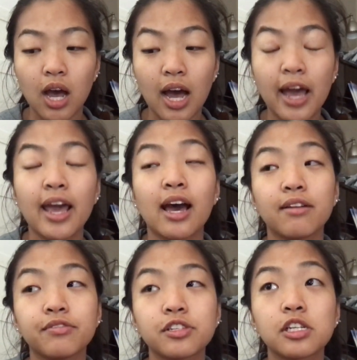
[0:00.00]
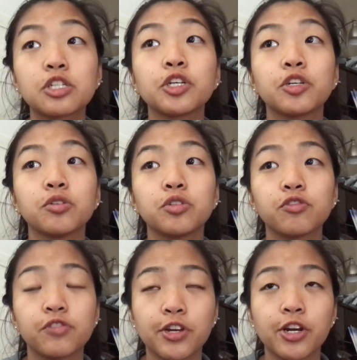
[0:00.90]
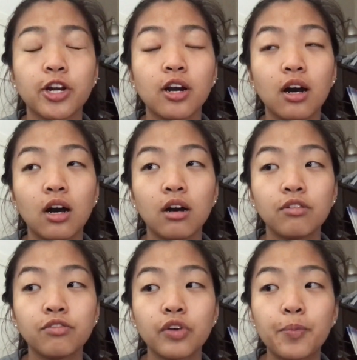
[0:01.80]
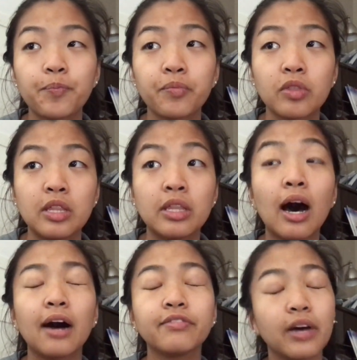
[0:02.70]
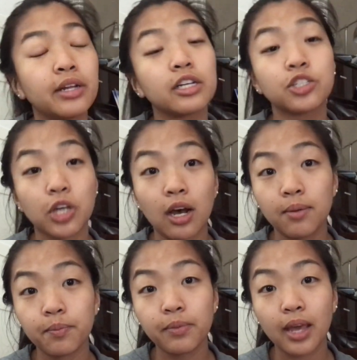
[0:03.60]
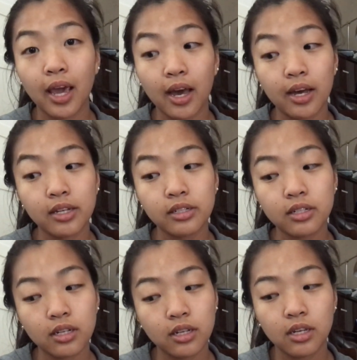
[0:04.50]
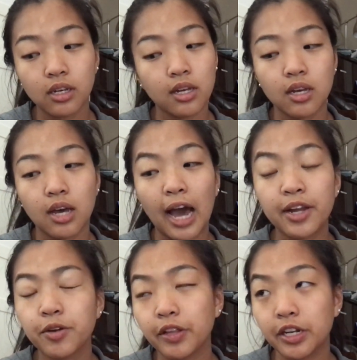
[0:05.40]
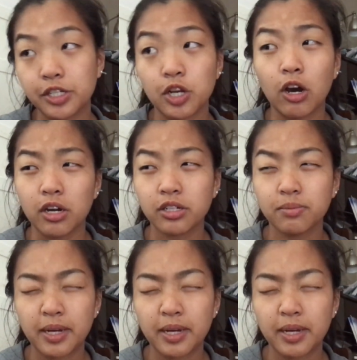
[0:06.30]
I have such a huge fear of not finding a job, and I know that I talked